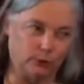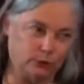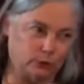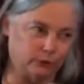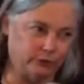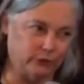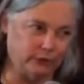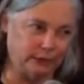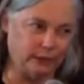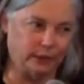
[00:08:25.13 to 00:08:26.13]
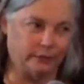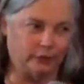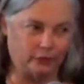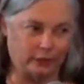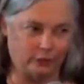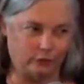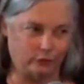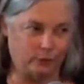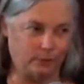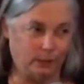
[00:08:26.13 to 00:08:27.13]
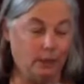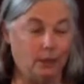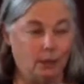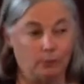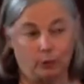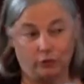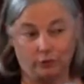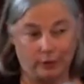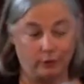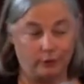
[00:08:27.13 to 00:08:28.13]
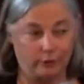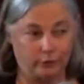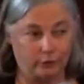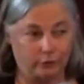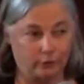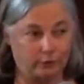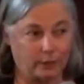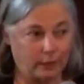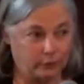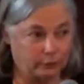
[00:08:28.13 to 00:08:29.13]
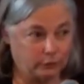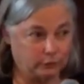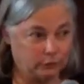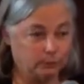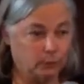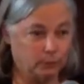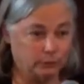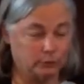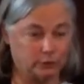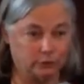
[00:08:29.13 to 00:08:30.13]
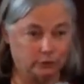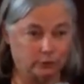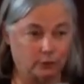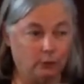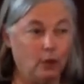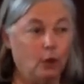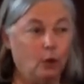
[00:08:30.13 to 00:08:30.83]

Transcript: We're sort of unique. Other states, it could be more stationary sources. California's mobile sources. So